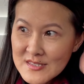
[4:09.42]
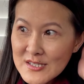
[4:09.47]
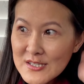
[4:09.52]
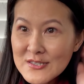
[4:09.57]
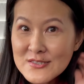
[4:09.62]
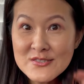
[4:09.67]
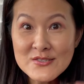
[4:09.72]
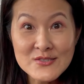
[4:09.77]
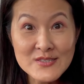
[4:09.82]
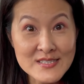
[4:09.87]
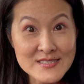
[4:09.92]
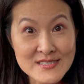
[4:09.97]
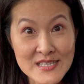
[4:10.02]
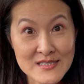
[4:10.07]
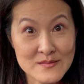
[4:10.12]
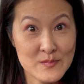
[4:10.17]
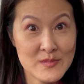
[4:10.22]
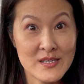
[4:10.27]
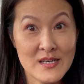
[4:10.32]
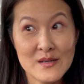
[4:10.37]
So they
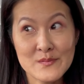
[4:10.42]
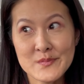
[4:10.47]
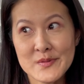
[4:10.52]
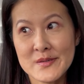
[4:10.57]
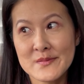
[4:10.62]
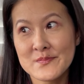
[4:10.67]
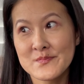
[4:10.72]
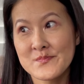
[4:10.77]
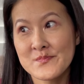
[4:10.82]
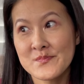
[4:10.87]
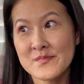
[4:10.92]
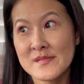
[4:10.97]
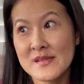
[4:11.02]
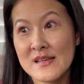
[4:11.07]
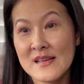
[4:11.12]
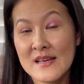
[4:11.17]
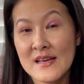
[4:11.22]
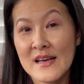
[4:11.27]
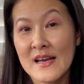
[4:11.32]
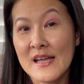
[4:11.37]
signed me up.
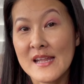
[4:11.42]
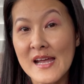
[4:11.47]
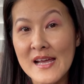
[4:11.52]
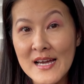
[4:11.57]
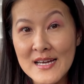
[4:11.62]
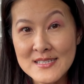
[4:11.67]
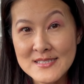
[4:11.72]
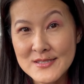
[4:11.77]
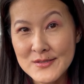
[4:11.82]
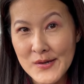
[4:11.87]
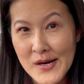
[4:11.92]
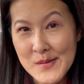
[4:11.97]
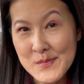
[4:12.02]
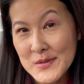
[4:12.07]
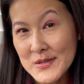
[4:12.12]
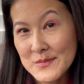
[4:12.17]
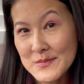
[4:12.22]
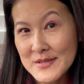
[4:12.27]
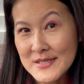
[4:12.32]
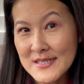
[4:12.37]
And I had to
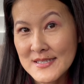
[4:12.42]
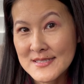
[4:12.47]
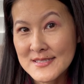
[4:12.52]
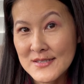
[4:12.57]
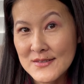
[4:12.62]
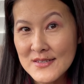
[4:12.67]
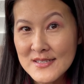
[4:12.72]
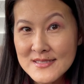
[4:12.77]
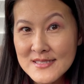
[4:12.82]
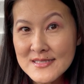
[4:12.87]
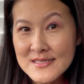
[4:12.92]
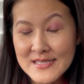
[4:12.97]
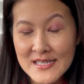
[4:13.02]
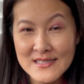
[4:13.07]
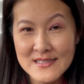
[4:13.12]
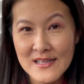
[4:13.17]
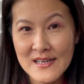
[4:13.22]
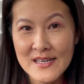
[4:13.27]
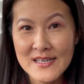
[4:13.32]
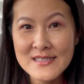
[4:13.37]
scramble because there is a
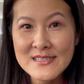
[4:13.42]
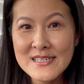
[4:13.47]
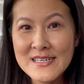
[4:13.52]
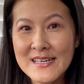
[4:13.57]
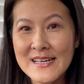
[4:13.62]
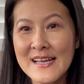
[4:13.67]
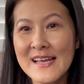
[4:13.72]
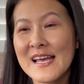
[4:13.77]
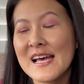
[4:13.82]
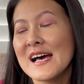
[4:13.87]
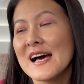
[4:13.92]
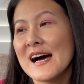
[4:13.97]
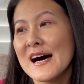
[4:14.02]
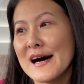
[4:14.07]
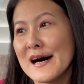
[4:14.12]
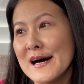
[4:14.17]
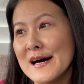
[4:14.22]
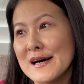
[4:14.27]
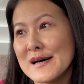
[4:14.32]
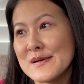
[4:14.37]
deadline.
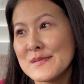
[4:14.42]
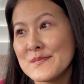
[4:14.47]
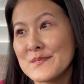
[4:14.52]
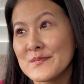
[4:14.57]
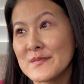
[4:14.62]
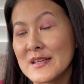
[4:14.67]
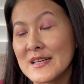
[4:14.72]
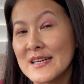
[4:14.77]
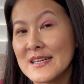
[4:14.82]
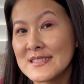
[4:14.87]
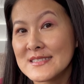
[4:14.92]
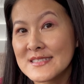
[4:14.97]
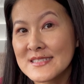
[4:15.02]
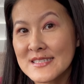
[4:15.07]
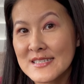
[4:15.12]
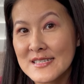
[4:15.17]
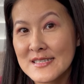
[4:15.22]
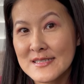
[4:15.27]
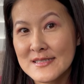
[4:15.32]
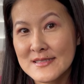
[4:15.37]
And
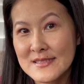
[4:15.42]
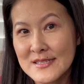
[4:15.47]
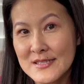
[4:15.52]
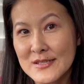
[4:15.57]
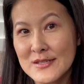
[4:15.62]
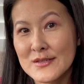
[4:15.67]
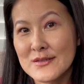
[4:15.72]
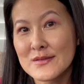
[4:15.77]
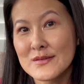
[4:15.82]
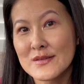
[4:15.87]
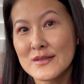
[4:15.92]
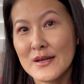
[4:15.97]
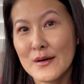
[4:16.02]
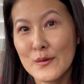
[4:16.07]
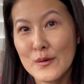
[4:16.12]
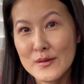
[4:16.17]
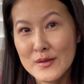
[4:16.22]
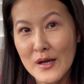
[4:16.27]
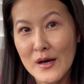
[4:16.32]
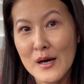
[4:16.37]
you know,
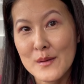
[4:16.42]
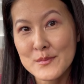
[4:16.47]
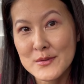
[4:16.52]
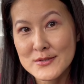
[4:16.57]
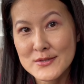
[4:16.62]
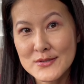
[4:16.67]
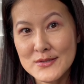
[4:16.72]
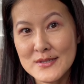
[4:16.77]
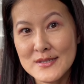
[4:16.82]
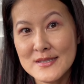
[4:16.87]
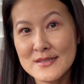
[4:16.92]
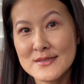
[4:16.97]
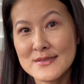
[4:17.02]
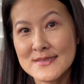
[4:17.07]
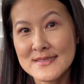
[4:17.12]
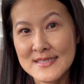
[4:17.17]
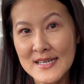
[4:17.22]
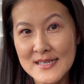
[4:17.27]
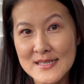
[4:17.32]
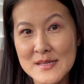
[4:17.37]
the opportunity to
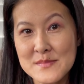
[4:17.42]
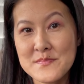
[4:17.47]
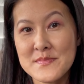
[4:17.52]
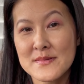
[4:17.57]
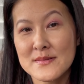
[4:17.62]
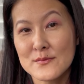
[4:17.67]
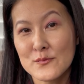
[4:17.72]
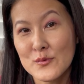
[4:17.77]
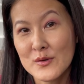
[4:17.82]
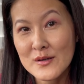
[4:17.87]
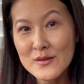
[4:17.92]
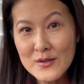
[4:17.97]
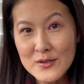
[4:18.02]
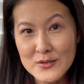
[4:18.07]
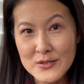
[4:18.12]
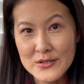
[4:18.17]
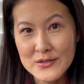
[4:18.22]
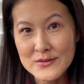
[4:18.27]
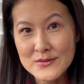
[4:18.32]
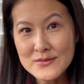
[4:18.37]
sign up will
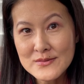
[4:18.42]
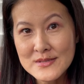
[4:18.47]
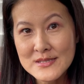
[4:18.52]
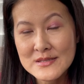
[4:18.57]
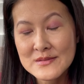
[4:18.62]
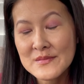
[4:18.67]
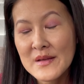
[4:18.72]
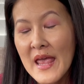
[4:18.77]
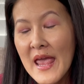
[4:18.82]
close.